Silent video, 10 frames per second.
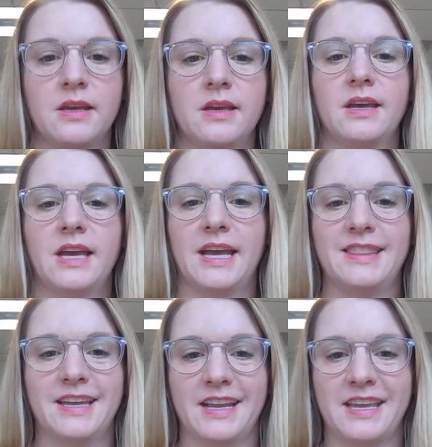And then I
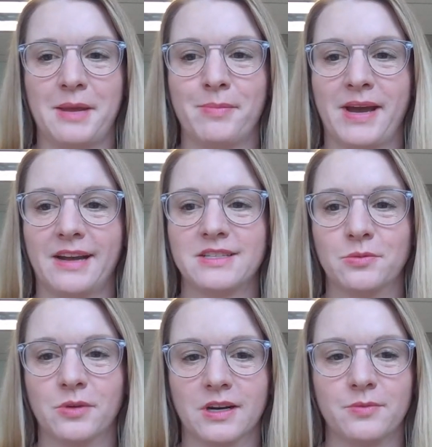came back to
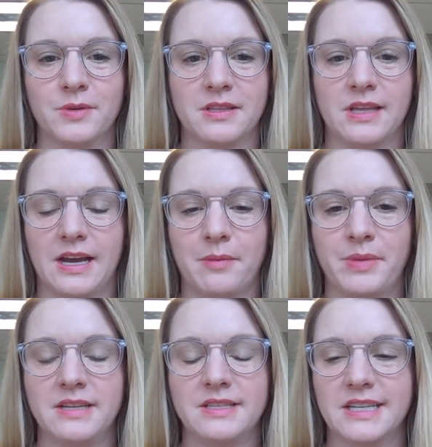work with uh, pigs
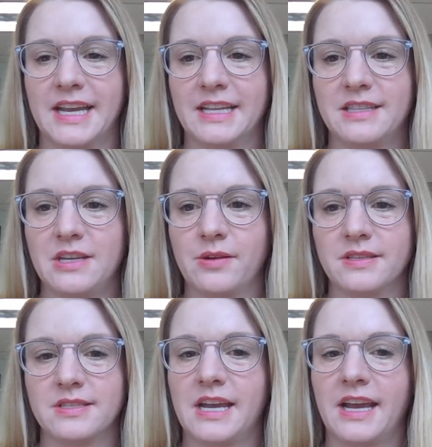again at the
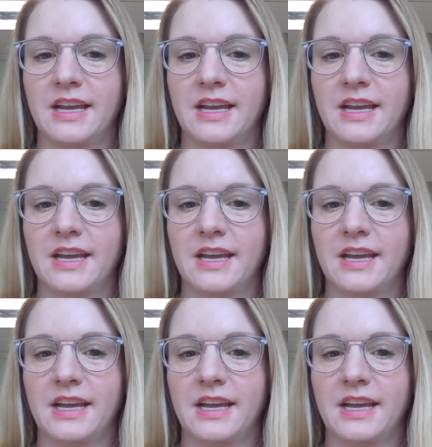USDA.